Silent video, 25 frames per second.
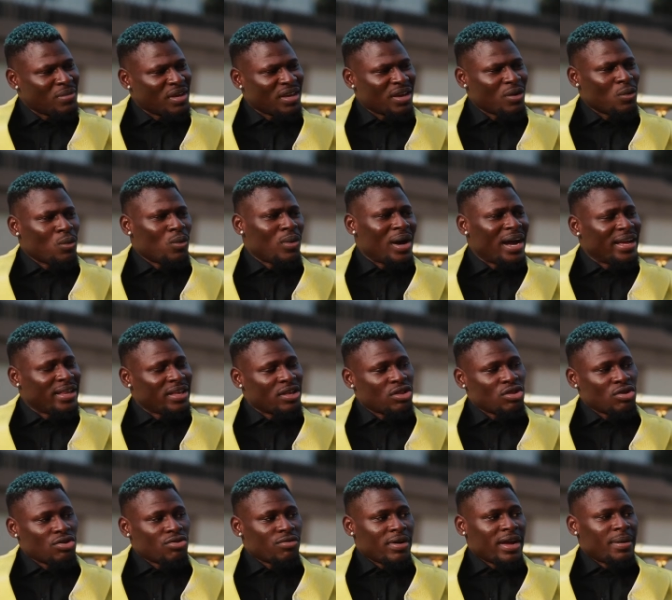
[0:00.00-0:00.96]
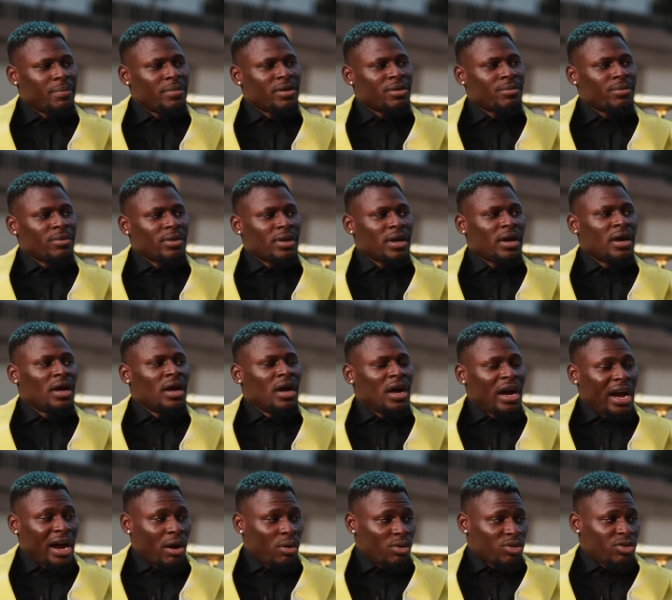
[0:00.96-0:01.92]
me again, "Why didn't you try Big Brother?"
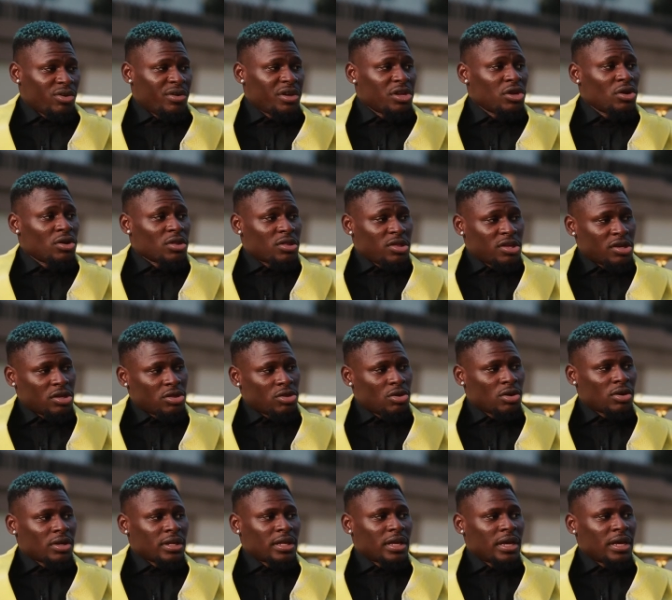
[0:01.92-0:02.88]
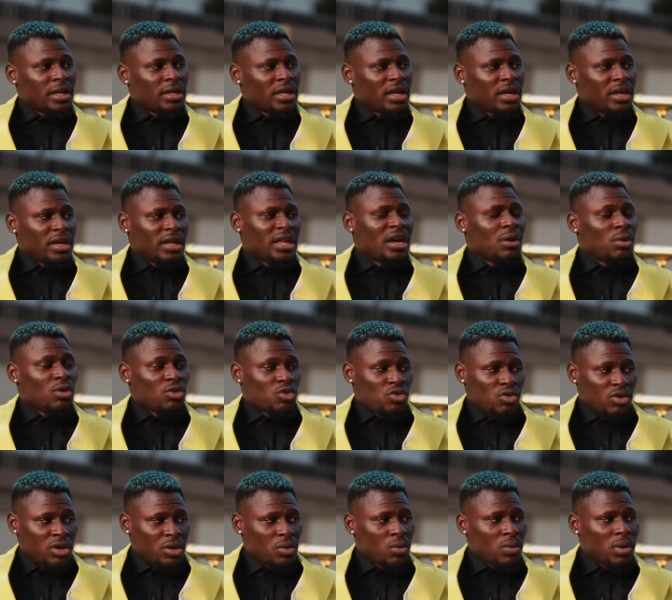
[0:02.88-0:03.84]
I was already on TikTok then, and I was
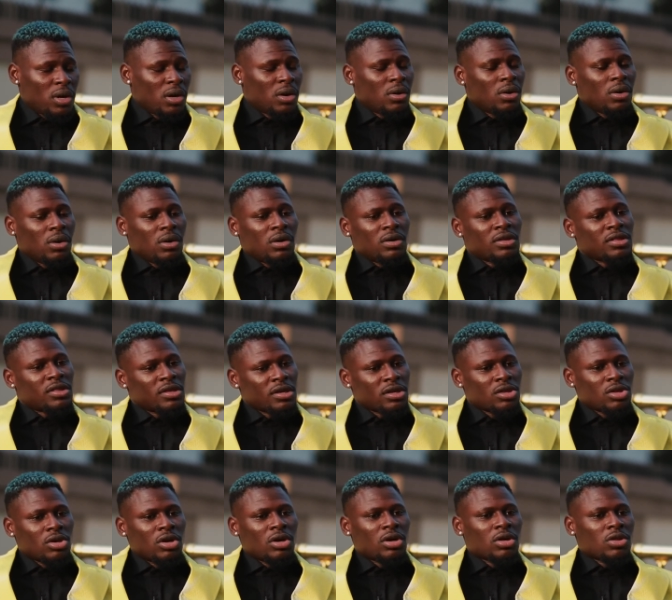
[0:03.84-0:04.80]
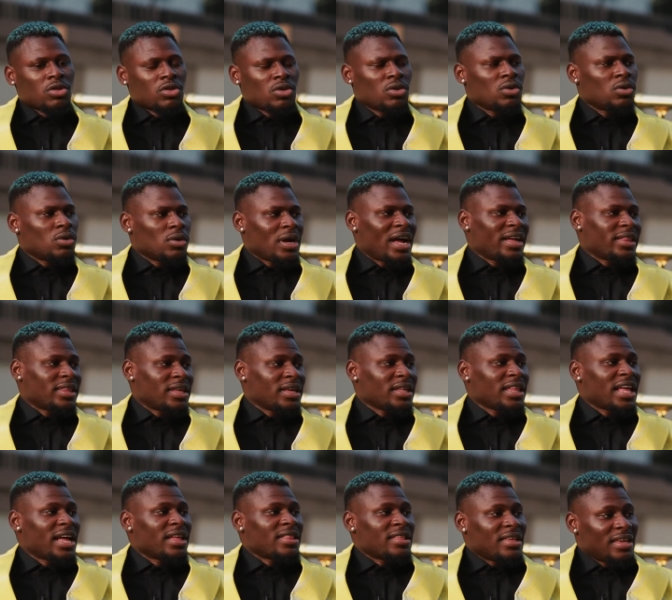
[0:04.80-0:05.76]
doing well on TikTok. So I
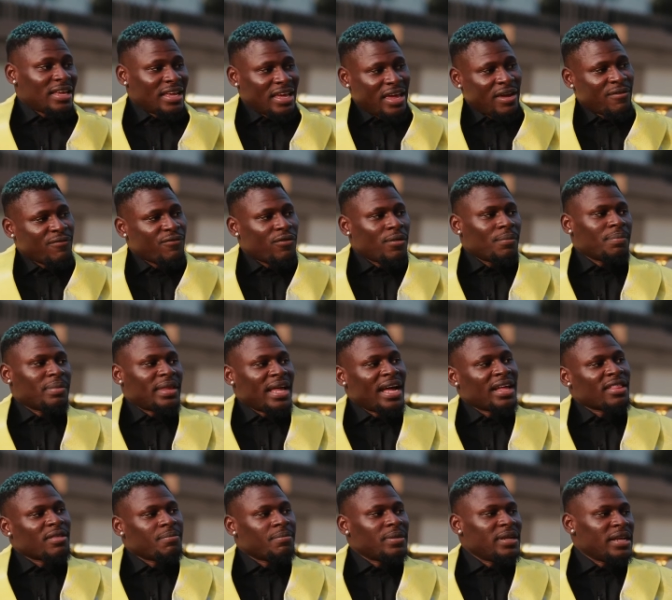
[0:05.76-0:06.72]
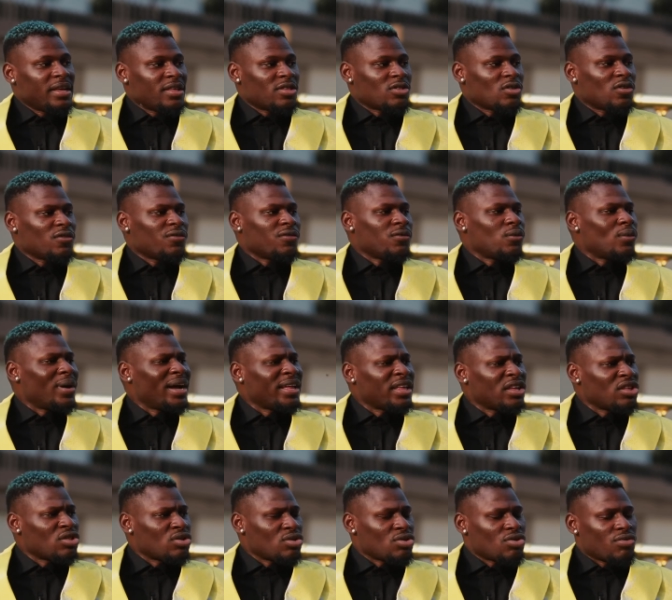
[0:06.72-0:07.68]
think that it came from that place of, "Why
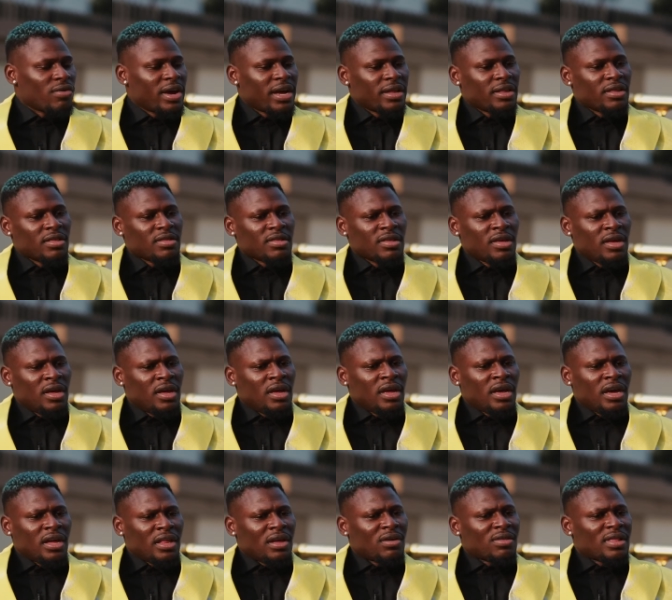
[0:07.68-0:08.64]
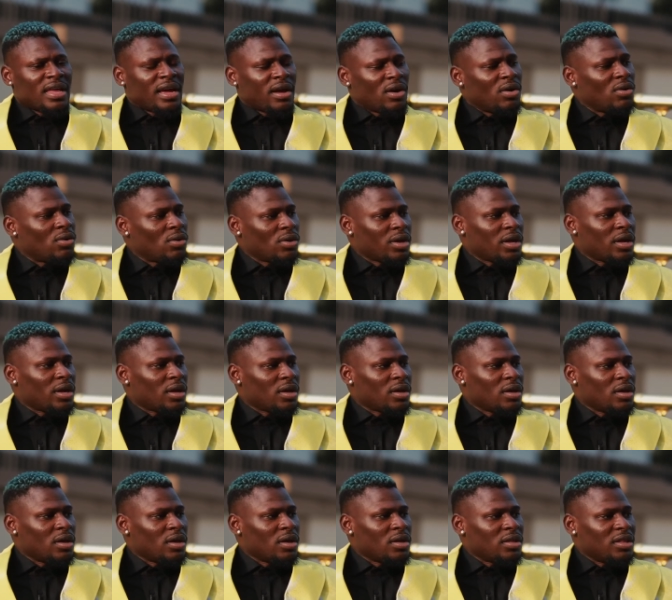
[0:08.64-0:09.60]
didn't you try this?" And I was like, "Oh, okay.
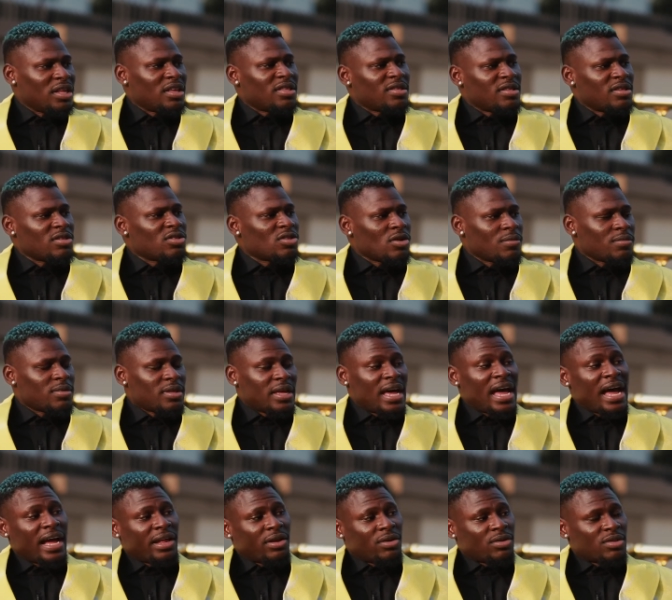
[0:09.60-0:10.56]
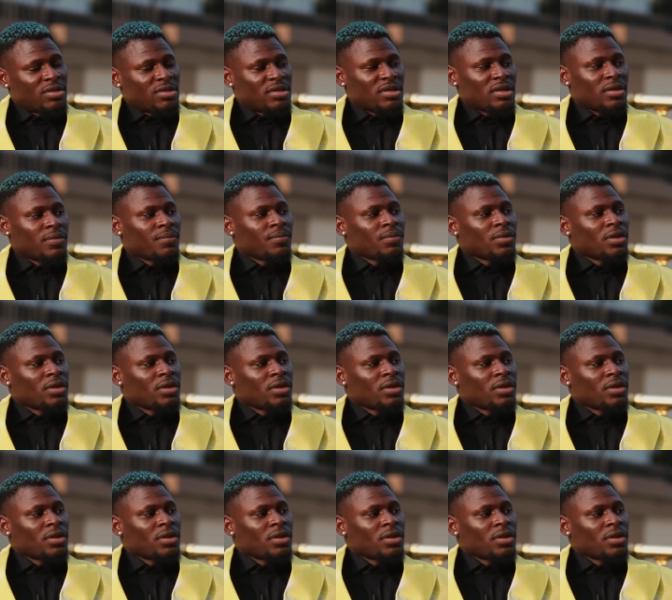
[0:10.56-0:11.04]
They see something I don't see."